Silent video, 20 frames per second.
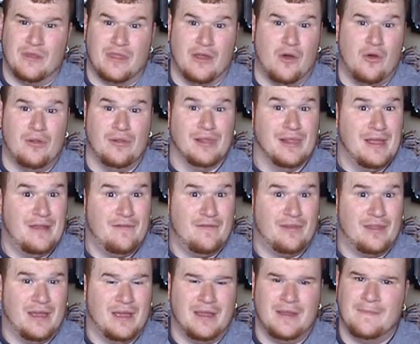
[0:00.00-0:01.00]
with the whole live
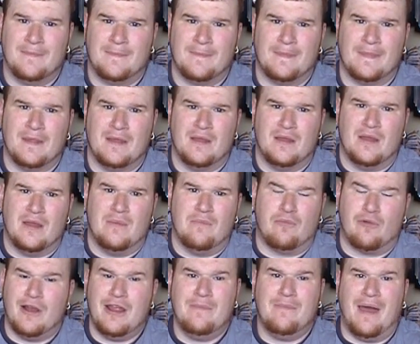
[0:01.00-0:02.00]
thing,
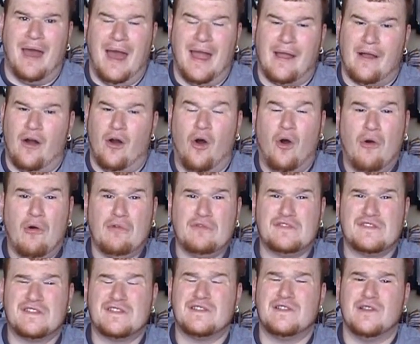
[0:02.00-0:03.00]
bring back a whole
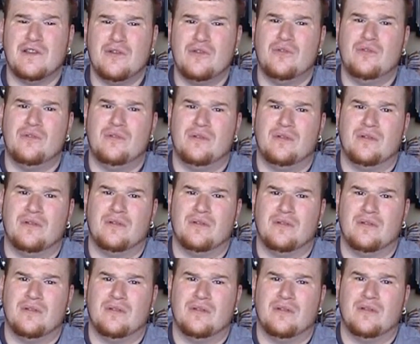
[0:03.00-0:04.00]
slew
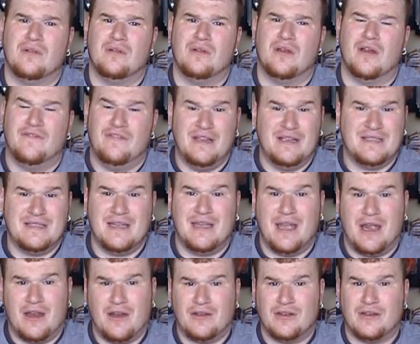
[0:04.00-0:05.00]
of DC
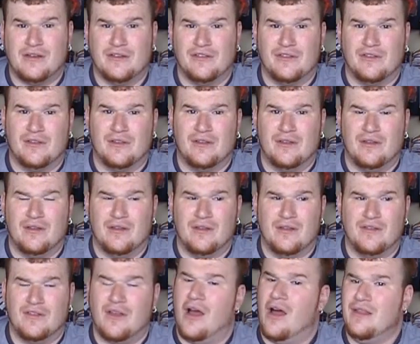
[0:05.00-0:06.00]
characters.
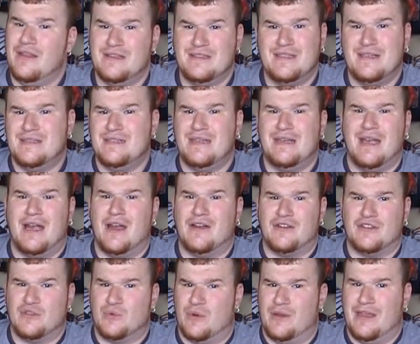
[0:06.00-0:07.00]
So all these DC
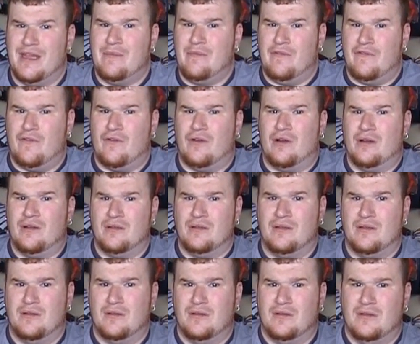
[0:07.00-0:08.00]
characters who were dead before,
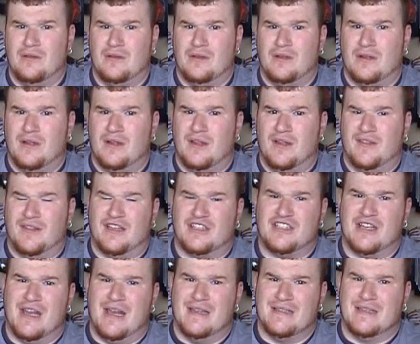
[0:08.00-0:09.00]

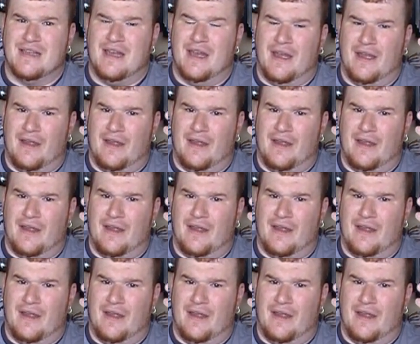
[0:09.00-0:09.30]
such as